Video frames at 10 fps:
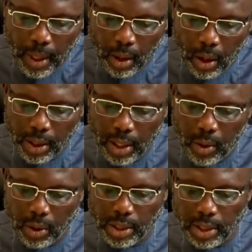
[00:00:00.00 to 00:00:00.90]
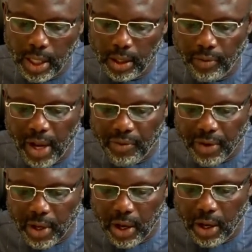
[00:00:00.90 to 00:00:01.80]
on the continent of
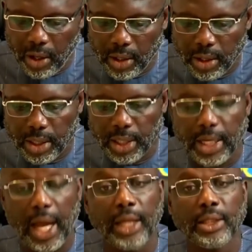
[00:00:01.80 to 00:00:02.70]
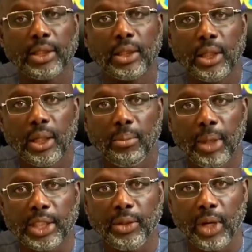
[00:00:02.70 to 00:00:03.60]
Africa did not
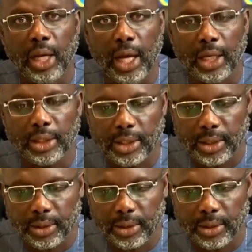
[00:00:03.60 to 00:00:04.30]
materialize.